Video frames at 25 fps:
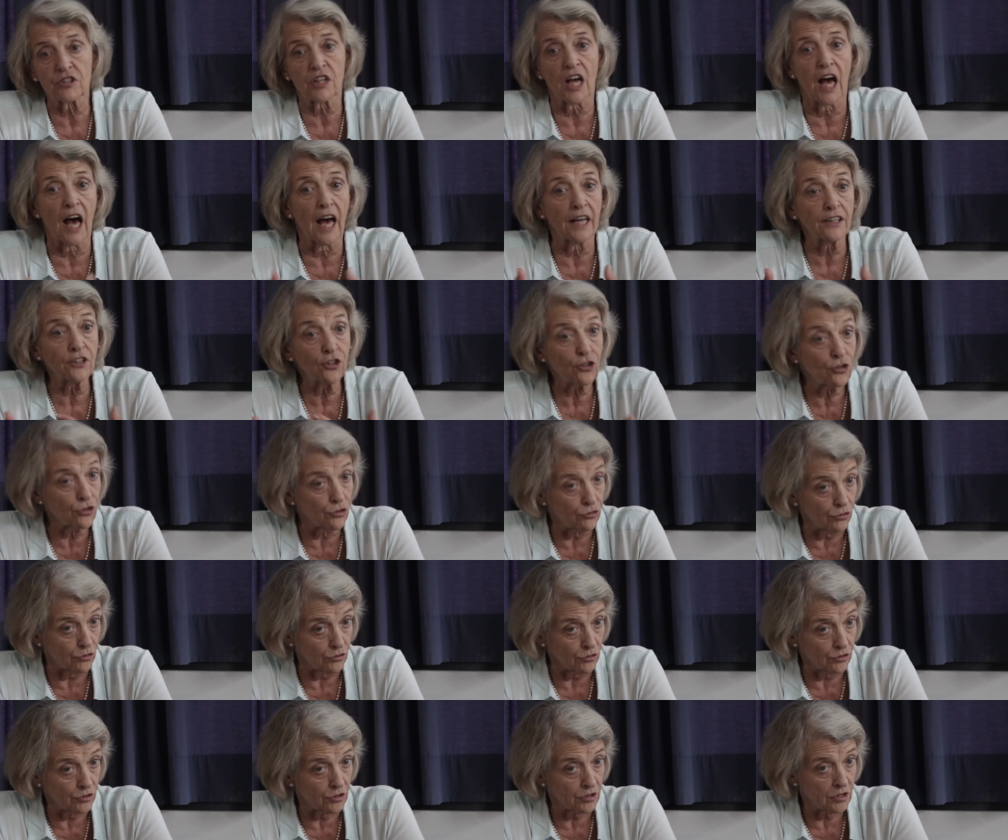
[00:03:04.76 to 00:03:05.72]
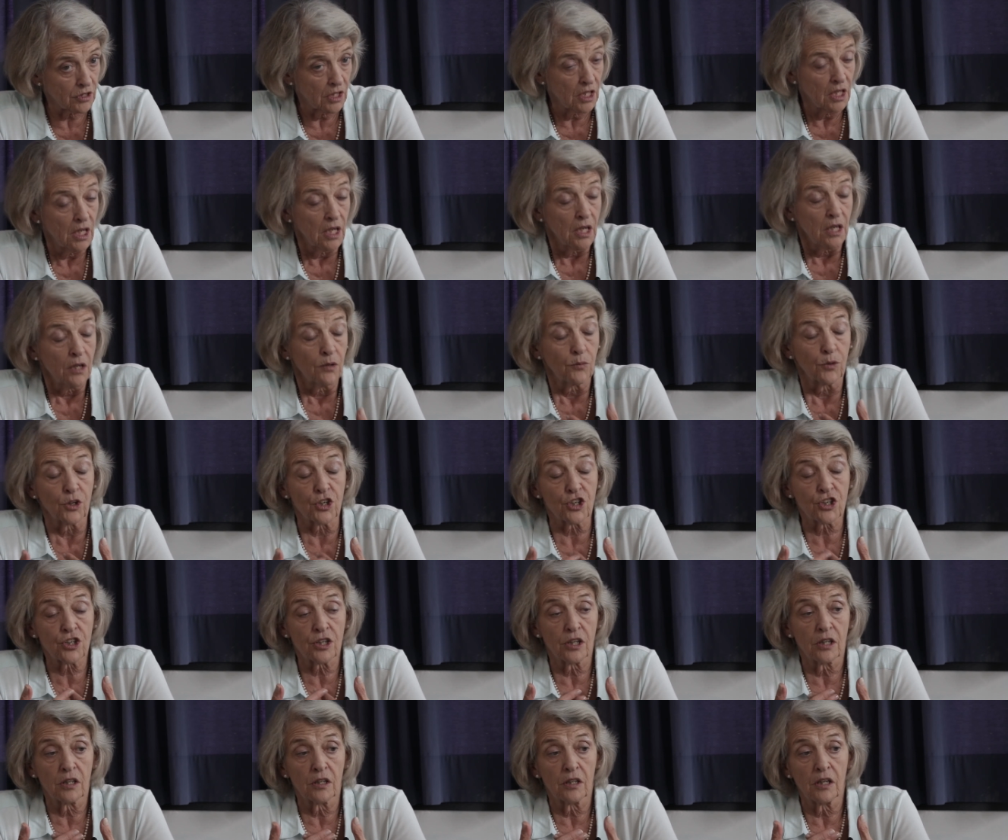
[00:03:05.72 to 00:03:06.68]
and tools which
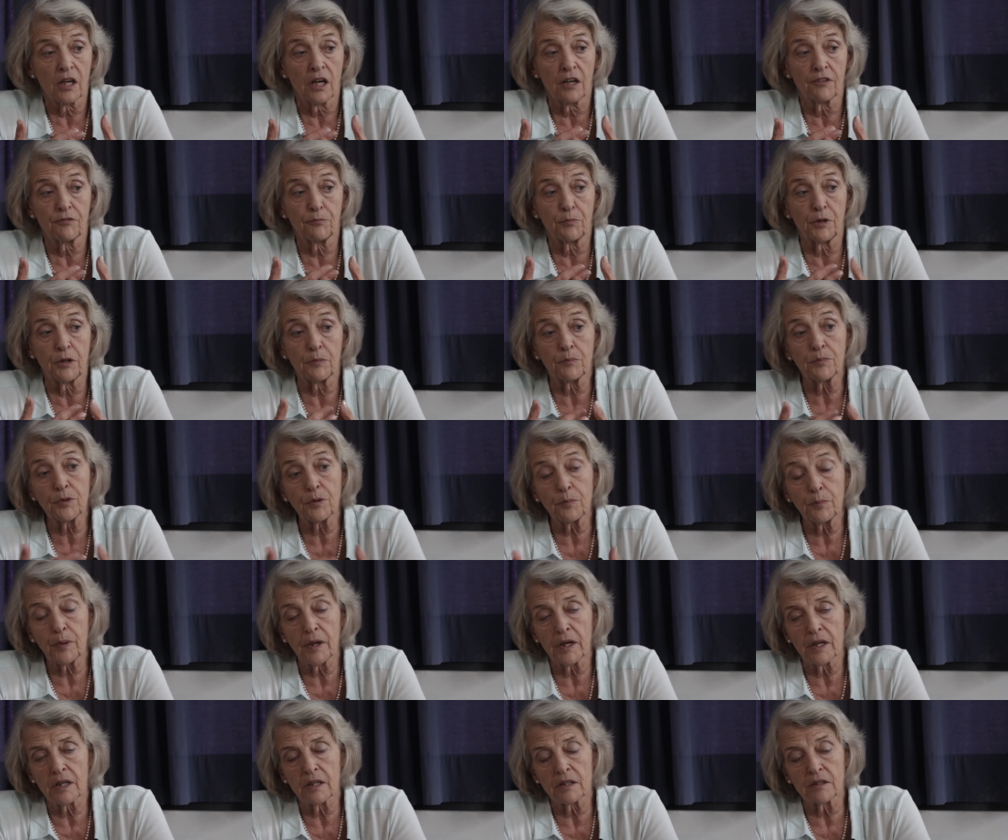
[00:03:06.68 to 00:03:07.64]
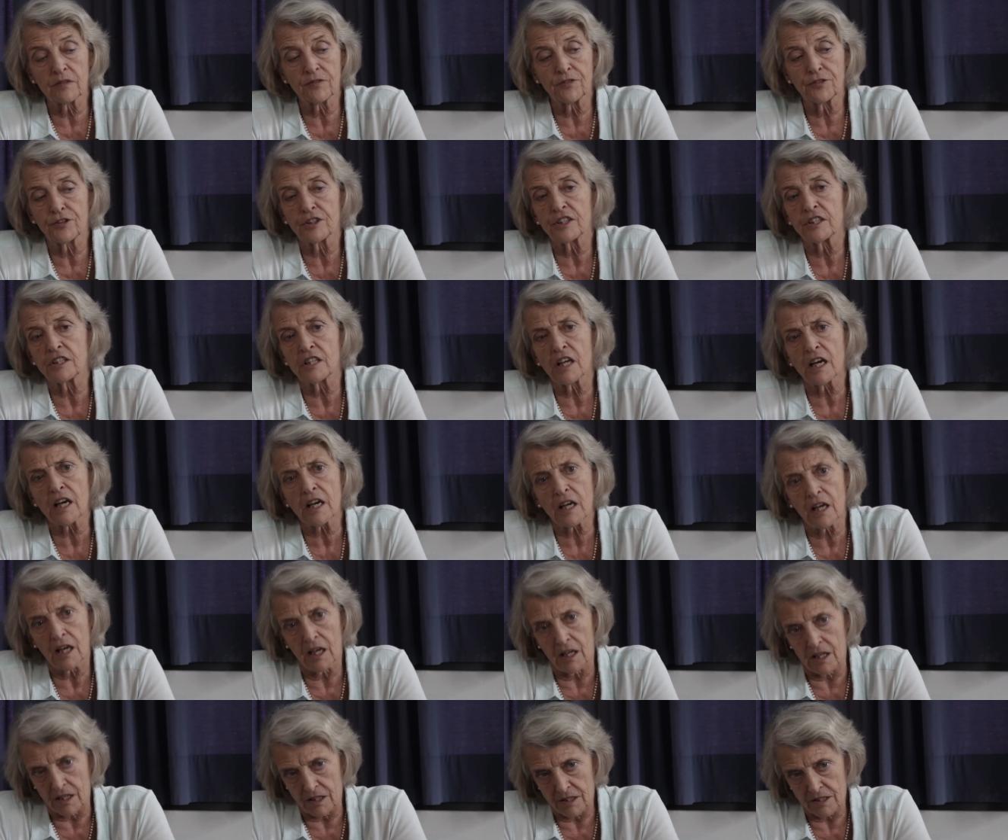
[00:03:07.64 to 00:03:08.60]
have been prepared for
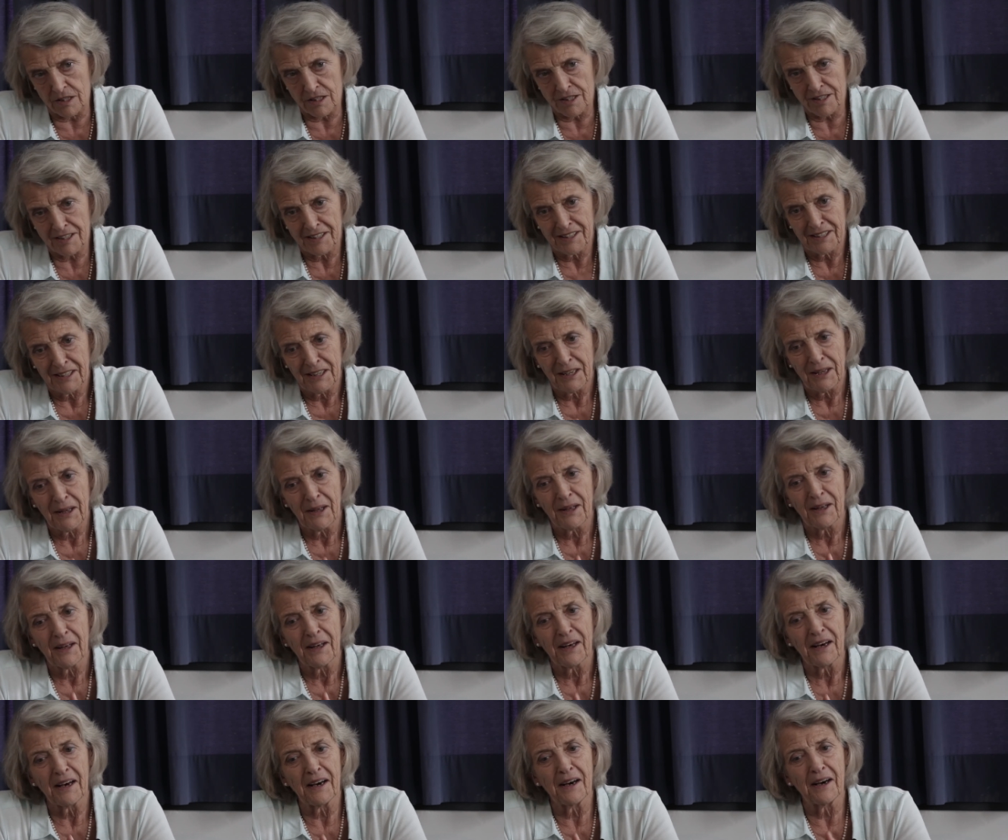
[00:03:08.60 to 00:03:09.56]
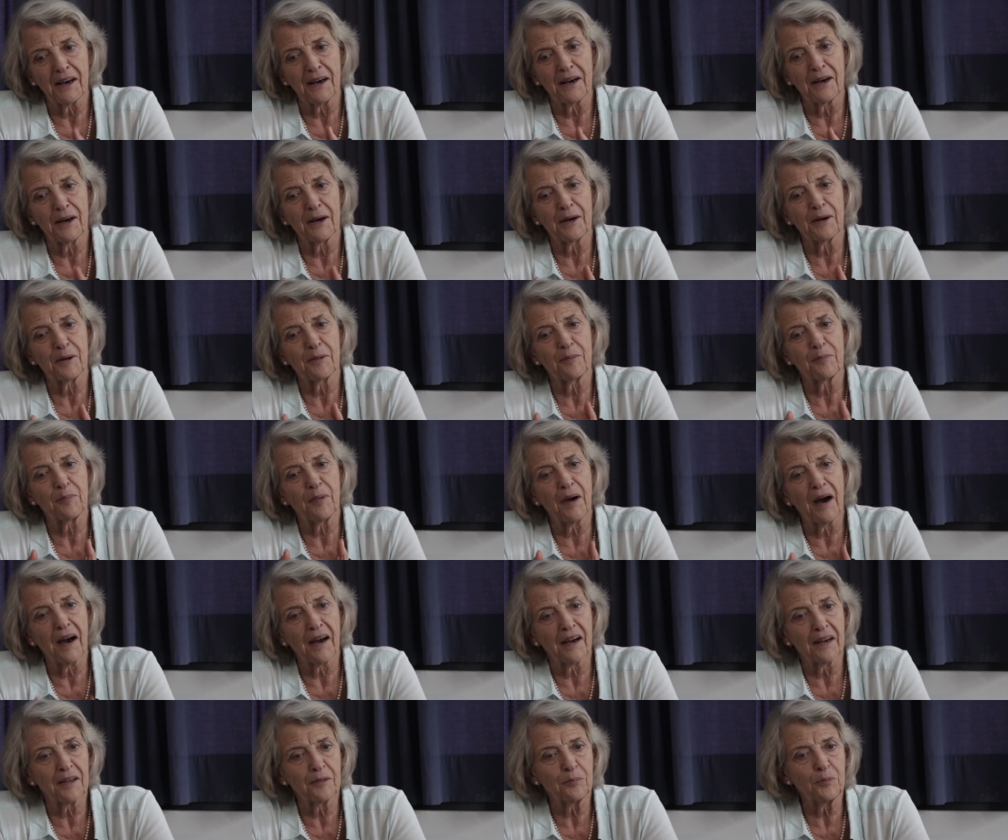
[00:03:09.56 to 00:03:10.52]
decades
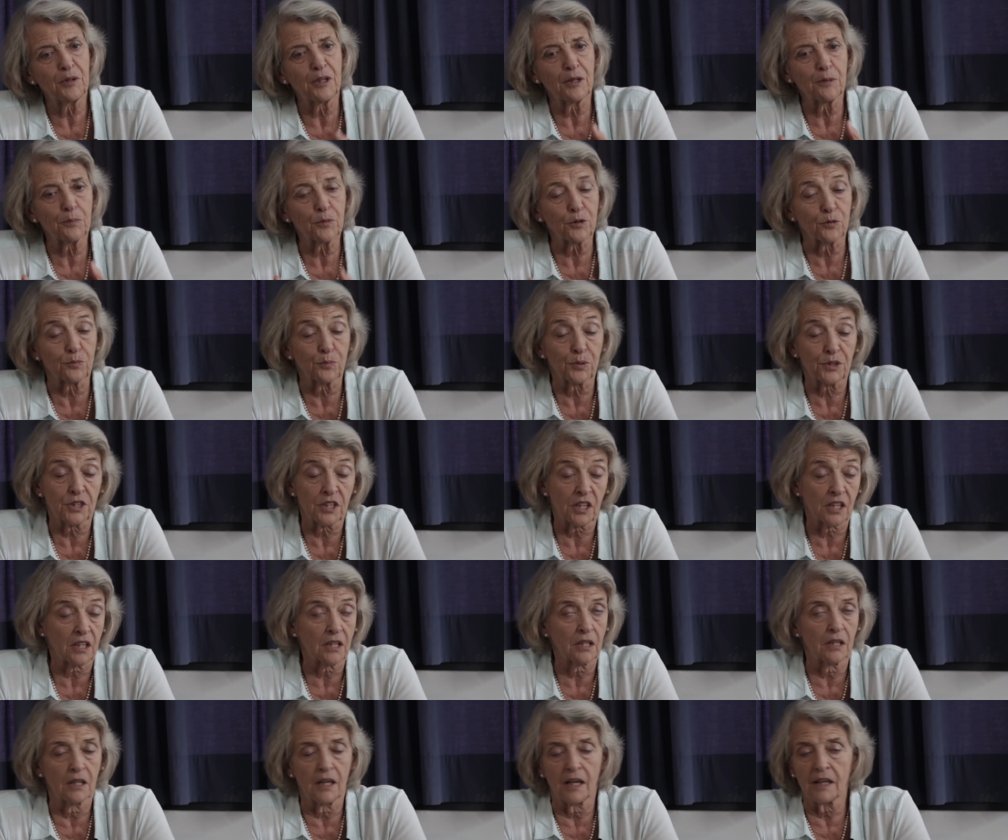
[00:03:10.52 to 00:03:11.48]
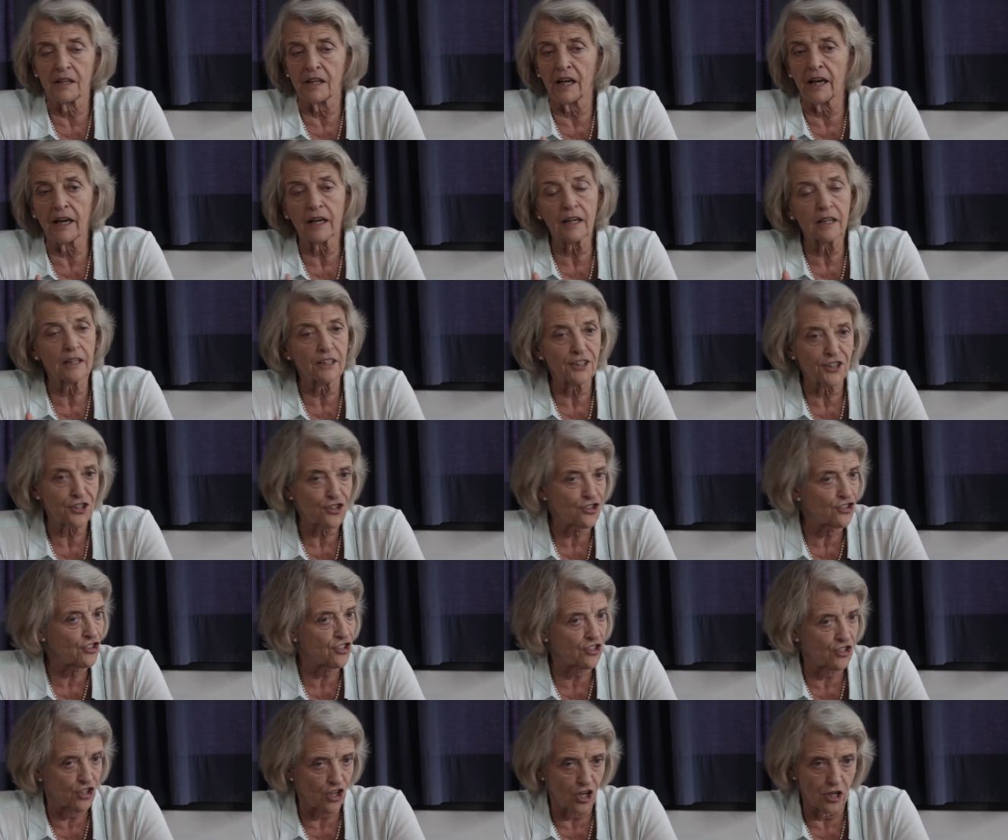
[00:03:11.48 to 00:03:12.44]
by people, particularly English,
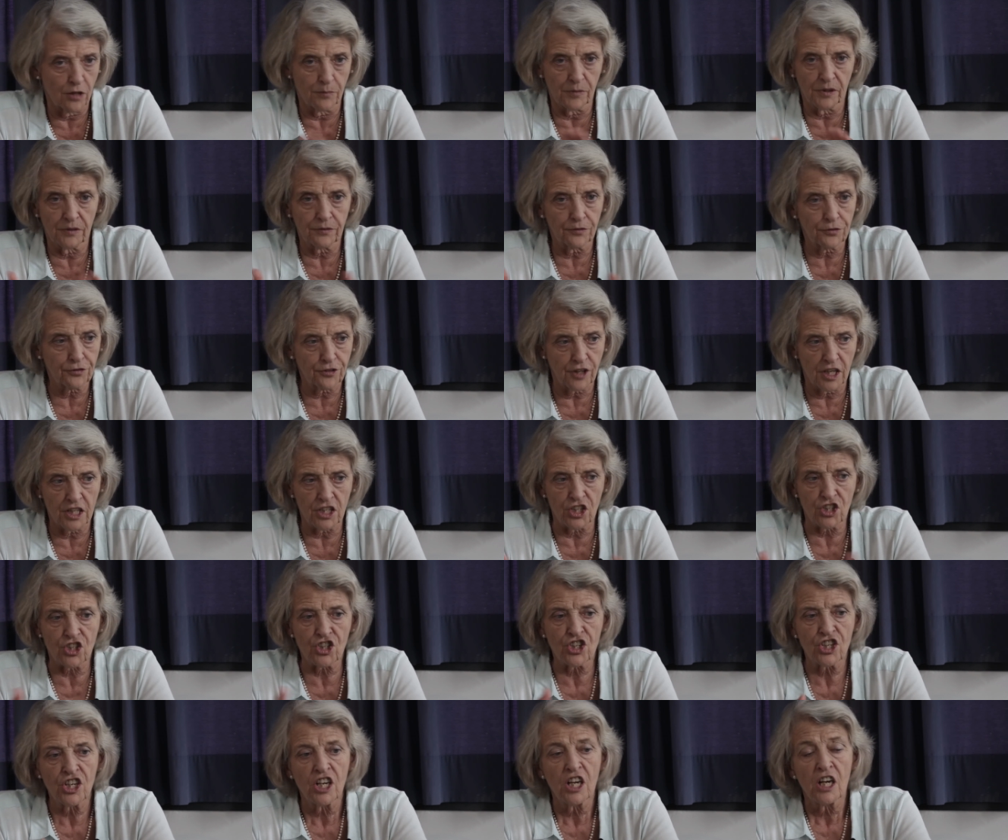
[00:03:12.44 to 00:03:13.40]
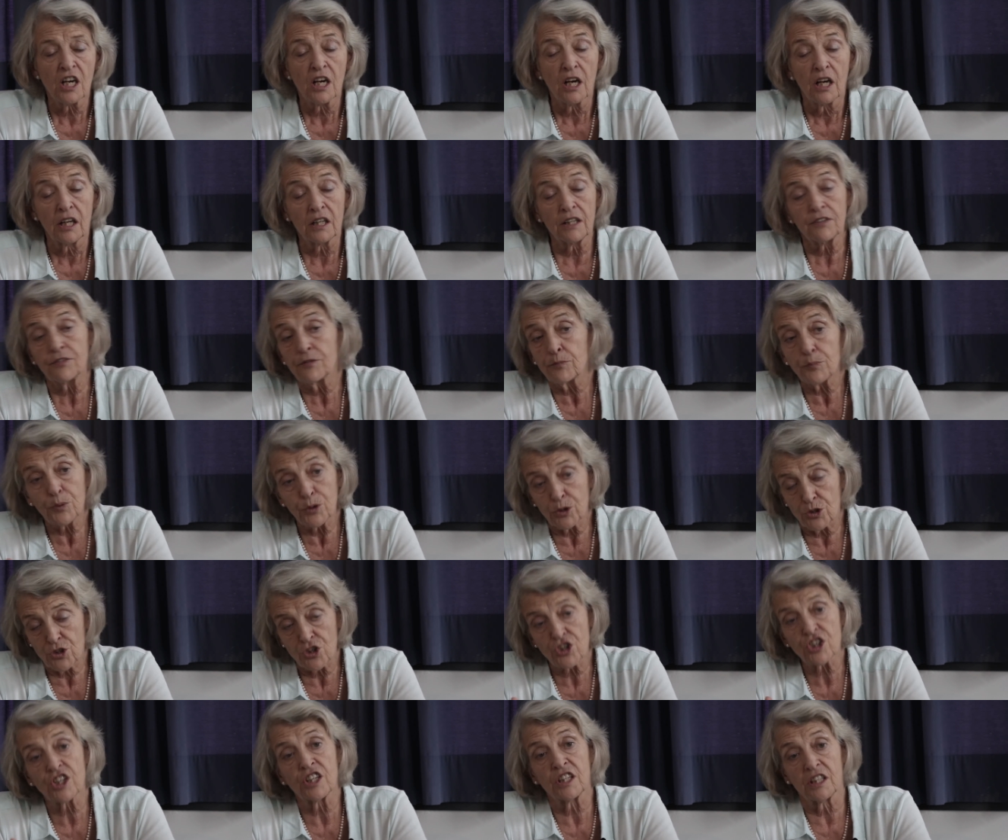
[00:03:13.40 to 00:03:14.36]
German, French, even
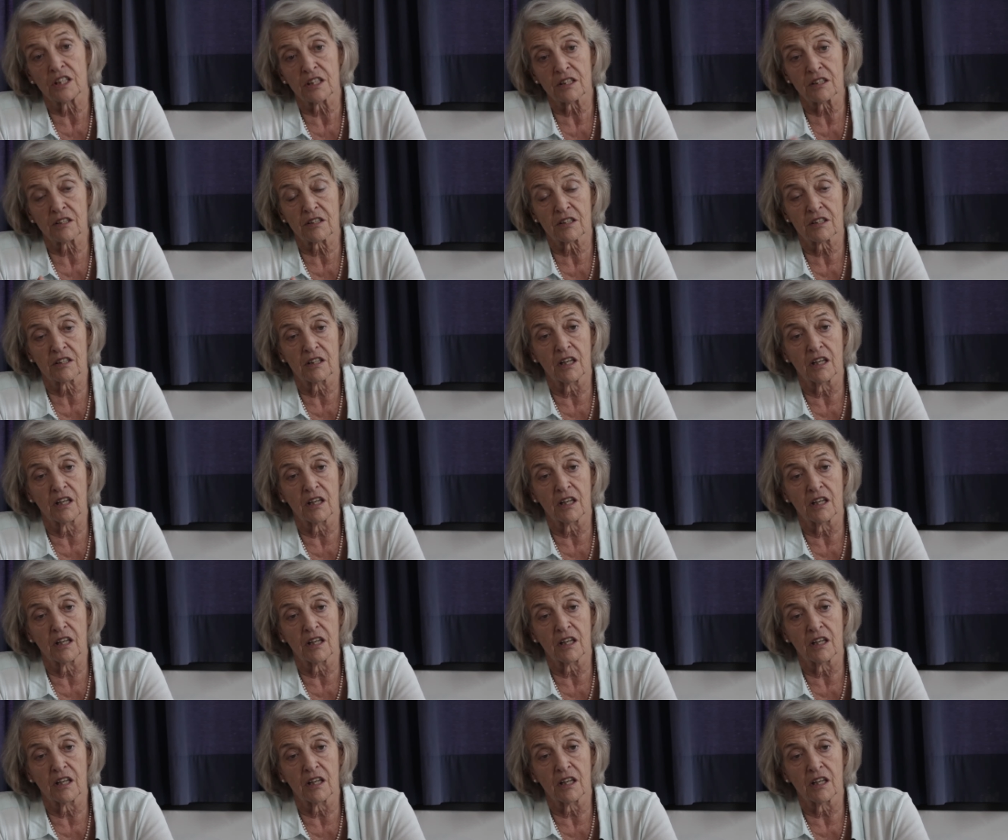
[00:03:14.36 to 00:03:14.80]
Portuguese.